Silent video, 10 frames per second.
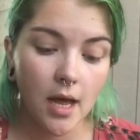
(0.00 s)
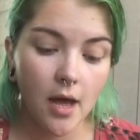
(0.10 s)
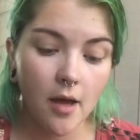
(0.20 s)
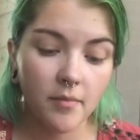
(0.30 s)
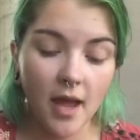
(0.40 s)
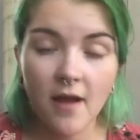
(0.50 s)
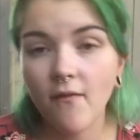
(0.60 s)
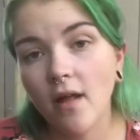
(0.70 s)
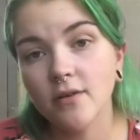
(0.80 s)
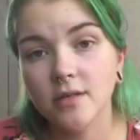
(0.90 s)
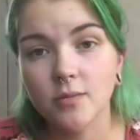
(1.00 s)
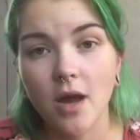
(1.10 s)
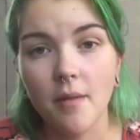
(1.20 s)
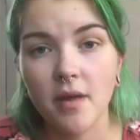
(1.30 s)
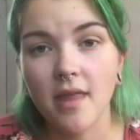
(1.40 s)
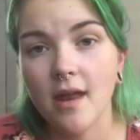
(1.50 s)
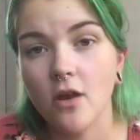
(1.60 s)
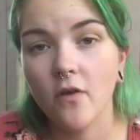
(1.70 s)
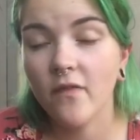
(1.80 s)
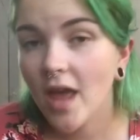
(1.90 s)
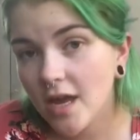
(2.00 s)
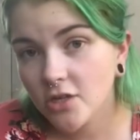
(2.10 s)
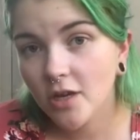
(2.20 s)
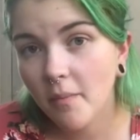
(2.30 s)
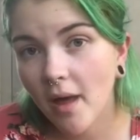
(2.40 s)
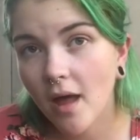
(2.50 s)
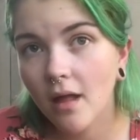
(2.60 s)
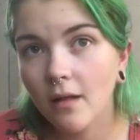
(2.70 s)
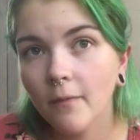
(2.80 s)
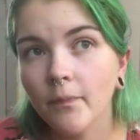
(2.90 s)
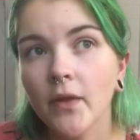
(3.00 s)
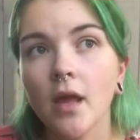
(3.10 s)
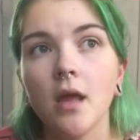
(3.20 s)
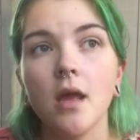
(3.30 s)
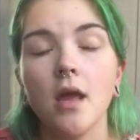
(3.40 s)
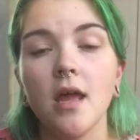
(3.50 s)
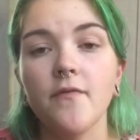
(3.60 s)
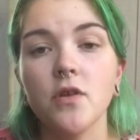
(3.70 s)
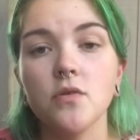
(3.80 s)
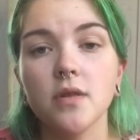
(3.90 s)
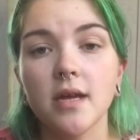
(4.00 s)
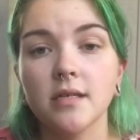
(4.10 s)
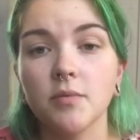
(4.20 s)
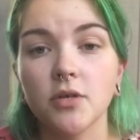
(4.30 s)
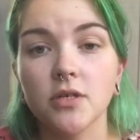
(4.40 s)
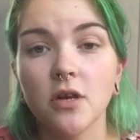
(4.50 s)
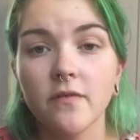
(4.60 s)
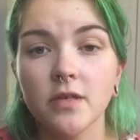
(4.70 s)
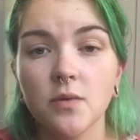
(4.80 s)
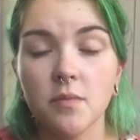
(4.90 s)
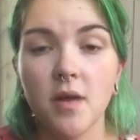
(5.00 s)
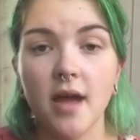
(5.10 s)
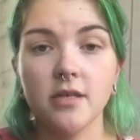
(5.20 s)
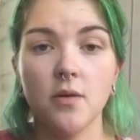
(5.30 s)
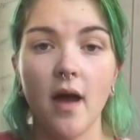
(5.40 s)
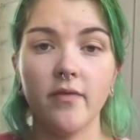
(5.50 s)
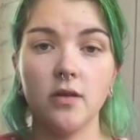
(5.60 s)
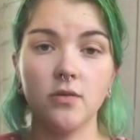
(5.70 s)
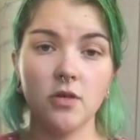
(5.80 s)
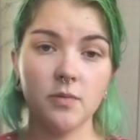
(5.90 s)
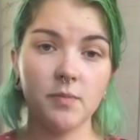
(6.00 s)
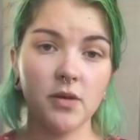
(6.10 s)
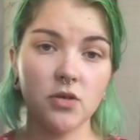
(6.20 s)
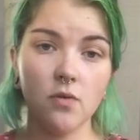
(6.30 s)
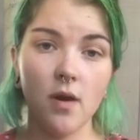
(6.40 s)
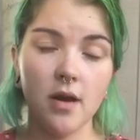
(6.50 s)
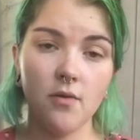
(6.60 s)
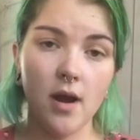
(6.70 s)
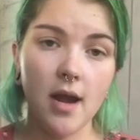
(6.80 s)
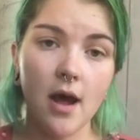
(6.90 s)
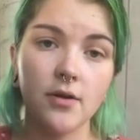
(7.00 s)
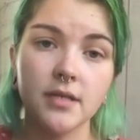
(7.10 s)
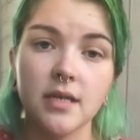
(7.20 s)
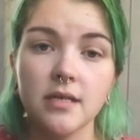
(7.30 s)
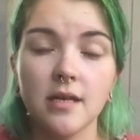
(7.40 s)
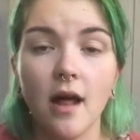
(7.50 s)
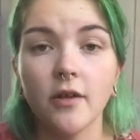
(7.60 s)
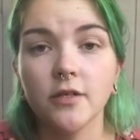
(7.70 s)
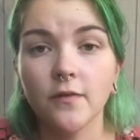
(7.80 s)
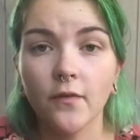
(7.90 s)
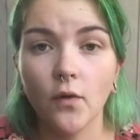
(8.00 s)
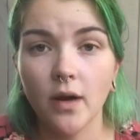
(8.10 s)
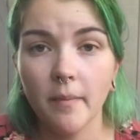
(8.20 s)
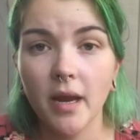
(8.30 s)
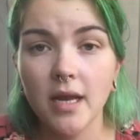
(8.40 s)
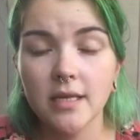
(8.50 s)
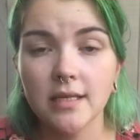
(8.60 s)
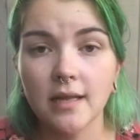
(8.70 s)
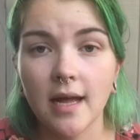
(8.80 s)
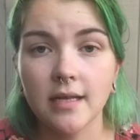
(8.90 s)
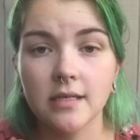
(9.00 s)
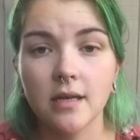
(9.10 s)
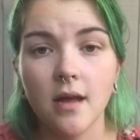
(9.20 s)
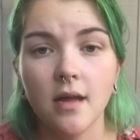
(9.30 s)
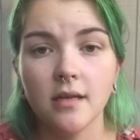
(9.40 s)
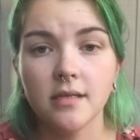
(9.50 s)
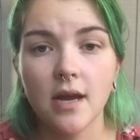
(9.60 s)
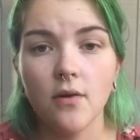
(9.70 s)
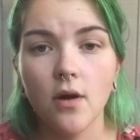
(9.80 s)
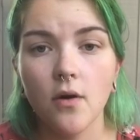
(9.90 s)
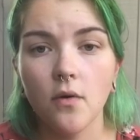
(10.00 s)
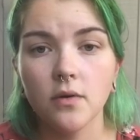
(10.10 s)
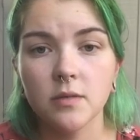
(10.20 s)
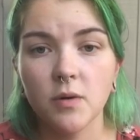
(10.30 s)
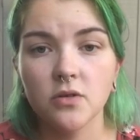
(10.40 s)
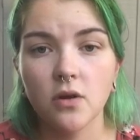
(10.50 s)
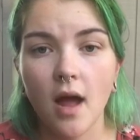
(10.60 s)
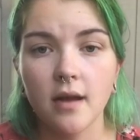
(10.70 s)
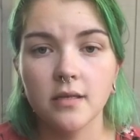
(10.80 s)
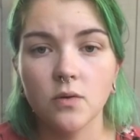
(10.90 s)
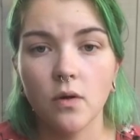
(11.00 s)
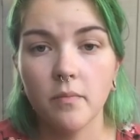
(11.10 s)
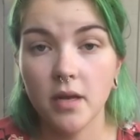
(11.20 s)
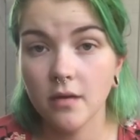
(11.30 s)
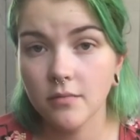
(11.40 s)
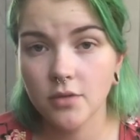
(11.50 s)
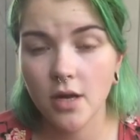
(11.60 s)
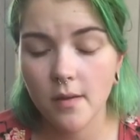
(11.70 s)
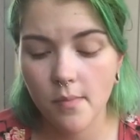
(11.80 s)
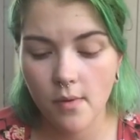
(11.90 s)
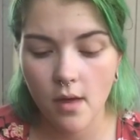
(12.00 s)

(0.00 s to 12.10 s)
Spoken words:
Like, follow, subscribe, hit that notification bell. If you would like to book a service with me, I do have a YouTube special running right now. It's $60 for 40 minutes, and that's tarot, spiritual guidance, or mediumship.